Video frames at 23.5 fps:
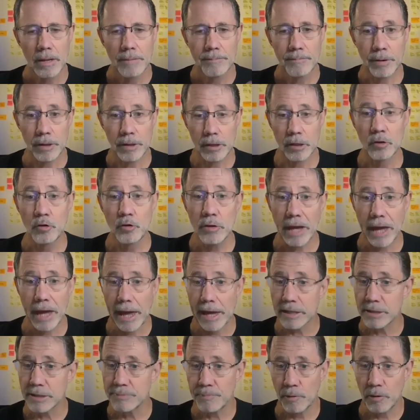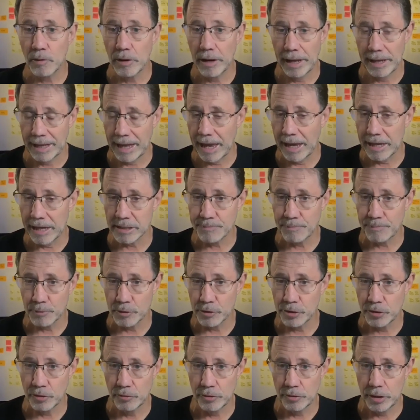But Luke Asper at Asper
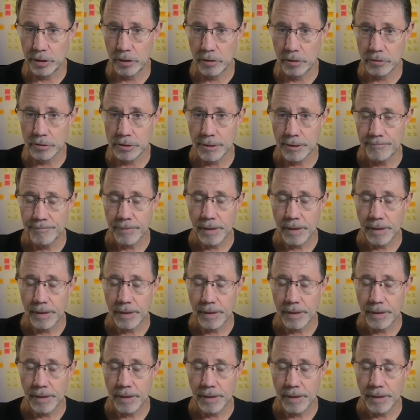Studios,